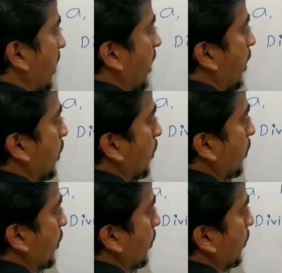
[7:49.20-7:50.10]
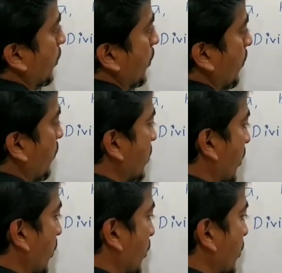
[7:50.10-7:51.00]
into q is the
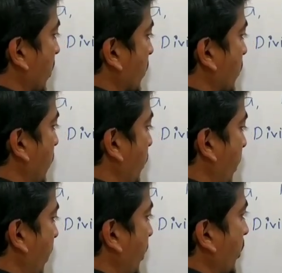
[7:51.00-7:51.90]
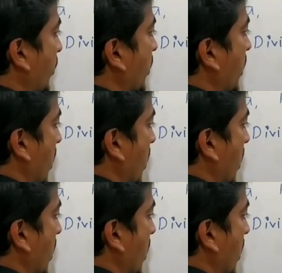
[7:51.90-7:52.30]
quotient, so bq